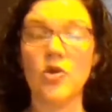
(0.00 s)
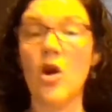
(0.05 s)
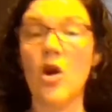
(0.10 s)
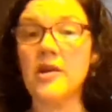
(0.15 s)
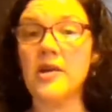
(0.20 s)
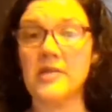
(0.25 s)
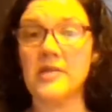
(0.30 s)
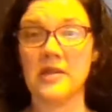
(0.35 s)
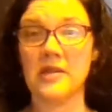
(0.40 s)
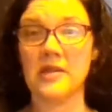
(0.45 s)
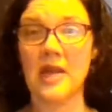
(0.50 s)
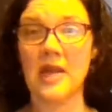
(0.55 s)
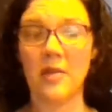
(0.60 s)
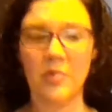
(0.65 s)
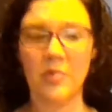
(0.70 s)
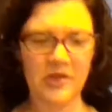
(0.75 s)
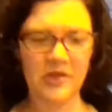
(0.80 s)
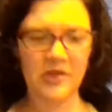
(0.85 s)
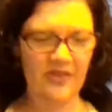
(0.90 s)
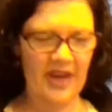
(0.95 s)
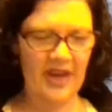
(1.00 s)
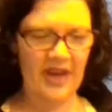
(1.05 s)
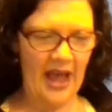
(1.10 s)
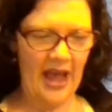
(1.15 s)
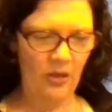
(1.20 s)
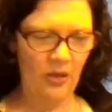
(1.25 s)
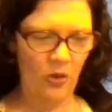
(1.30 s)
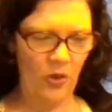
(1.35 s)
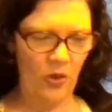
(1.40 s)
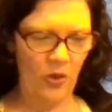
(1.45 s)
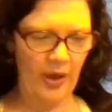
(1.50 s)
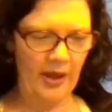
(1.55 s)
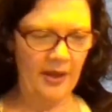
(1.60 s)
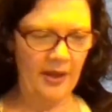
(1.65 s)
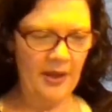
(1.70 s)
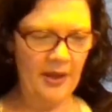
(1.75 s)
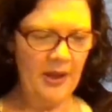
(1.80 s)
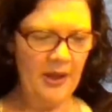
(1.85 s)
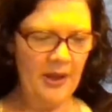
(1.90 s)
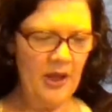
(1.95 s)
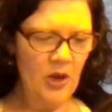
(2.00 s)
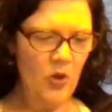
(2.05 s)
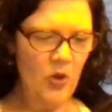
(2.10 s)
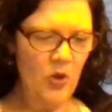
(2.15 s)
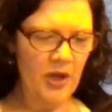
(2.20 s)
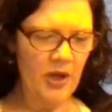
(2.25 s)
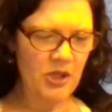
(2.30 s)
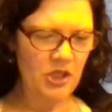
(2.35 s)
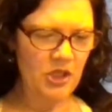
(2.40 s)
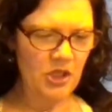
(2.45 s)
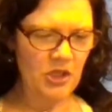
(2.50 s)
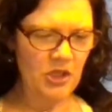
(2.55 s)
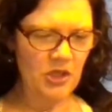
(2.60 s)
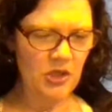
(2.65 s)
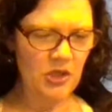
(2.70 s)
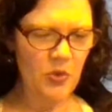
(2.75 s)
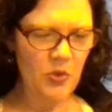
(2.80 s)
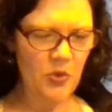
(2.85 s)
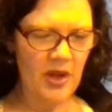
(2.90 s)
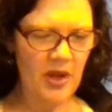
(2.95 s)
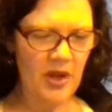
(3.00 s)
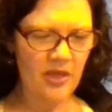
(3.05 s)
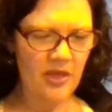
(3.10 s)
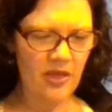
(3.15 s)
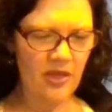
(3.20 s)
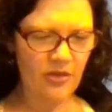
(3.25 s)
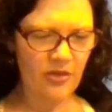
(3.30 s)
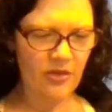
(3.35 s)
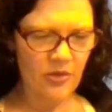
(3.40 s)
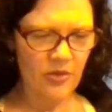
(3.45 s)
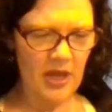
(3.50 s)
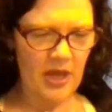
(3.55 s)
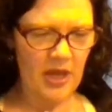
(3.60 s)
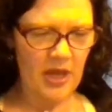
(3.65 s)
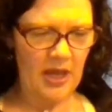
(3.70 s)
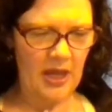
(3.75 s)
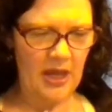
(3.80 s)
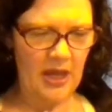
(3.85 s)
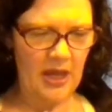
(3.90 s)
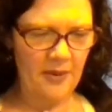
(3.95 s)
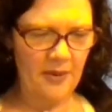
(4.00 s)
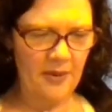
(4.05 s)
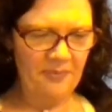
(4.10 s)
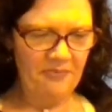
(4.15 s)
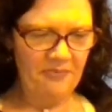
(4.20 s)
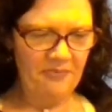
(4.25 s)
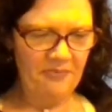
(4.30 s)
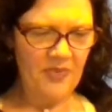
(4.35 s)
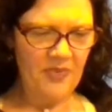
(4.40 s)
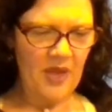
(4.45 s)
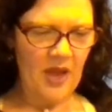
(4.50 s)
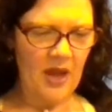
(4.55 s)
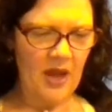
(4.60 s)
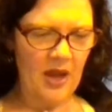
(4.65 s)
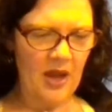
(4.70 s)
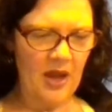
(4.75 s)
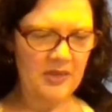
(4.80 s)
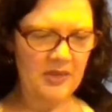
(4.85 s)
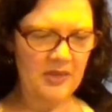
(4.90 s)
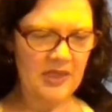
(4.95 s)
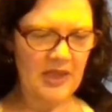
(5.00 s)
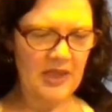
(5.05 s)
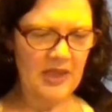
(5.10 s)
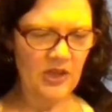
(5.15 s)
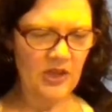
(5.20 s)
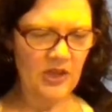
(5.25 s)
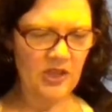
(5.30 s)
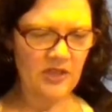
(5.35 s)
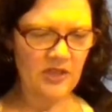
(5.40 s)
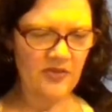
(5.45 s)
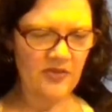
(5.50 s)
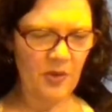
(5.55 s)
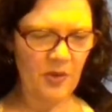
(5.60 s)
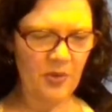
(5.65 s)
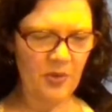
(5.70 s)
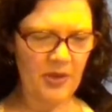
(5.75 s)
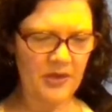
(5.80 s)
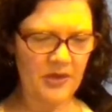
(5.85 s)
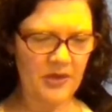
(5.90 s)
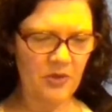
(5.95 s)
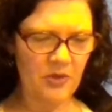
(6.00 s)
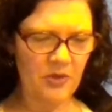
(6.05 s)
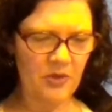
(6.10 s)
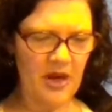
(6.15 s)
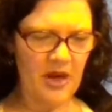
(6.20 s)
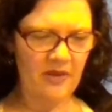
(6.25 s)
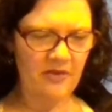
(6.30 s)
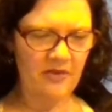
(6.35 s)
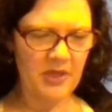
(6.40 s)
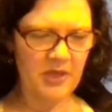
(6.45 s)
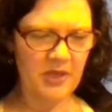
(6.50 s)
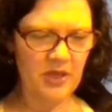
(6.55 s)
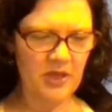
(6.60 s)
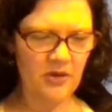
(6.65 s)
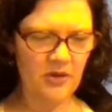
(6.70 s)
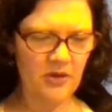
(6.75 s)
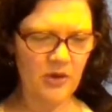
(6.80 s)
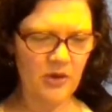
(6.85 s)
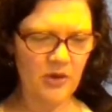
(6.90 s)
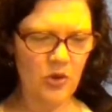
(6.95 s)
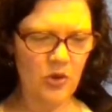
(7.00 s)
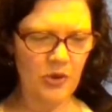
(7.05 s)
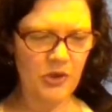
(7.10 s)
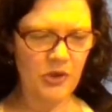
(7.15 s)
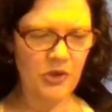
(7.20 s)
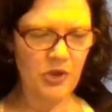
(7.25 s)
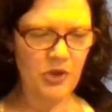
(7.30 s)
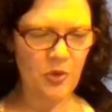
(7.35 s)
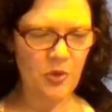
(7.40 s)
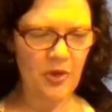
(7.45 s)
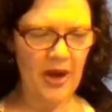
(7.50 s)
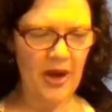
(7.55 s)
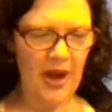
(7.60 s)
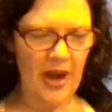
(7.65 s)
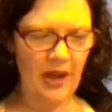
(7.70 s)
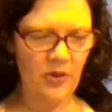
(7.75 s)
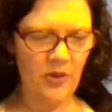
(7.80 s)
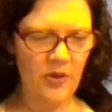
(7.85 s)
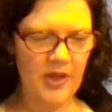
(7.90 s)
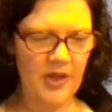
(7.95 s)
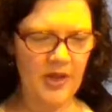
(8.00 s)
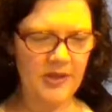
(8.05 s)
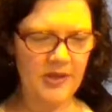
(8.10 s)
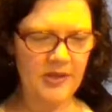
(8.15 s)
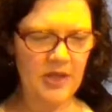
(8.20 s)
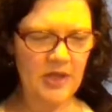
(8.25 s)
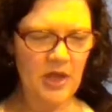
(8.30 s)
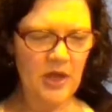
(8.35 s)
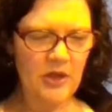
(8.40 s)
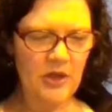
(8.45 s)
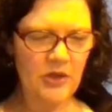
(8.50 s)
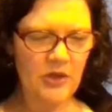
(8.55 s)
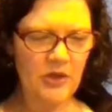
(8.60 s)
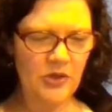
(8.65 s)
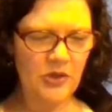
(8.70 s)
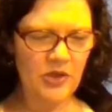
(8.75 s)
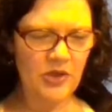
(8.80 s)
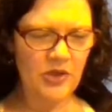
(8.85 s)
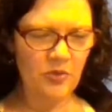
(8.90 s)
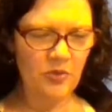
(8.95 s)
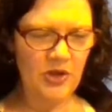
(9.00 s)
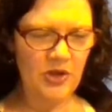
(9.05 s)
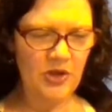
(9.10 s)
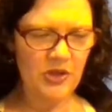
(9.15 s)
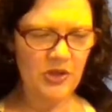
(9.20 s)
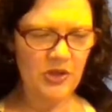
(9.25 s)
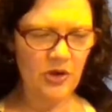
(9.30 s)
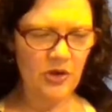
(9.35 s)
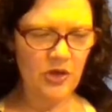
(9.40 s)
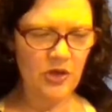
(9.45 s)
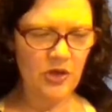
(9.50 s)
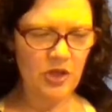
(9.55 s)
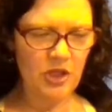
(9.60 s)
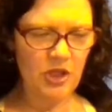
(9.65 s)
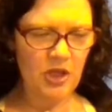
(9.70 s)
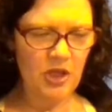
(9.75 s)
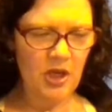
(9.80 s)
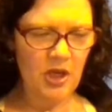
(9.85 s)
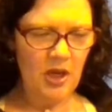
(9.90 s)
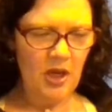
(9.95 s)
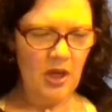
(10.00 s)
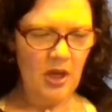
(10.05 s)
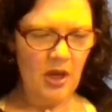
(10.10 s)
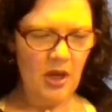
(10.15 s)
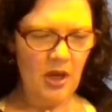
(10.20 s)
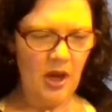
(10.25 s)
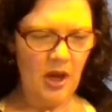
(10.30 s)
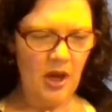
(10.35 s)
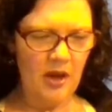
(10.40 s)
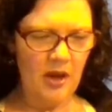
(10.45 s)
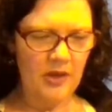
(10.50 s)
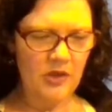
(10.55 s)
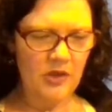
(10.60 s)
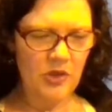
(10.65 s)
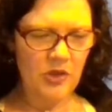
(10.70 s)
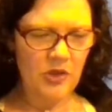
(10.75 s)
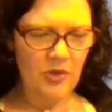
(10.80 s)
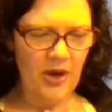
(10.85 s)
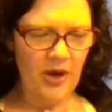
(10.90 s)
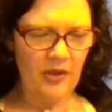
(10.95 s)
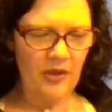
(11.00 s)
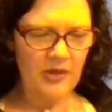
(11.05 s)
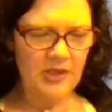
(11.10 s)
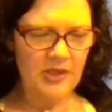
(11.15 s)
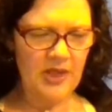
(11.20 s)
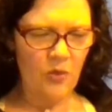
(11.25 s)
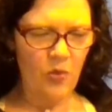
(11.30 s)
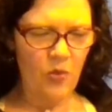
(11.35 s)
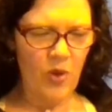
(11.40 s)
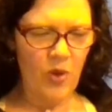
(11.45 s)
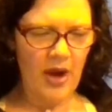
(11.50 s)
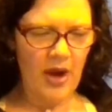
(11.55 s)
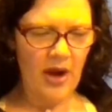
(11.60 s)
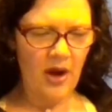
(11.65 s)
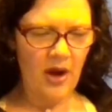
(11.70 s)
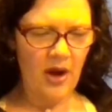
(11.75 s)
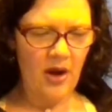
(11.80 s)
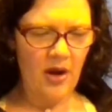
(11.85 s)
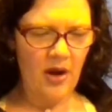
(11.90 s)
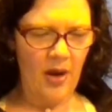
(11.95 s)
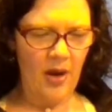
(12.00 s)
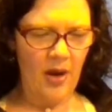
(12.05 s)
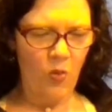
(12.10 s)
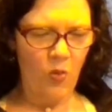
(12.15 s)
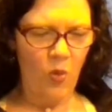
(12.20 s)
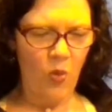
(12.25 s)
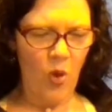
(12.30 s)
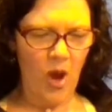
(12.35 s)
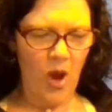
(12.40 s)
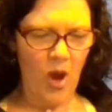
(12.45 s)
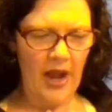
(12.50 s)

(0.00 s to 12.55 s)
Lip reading: strongest examples of an alloy. Question 23. Says the engines of airplanes are made of materials called superalloys. Do some research on superalloys and where and why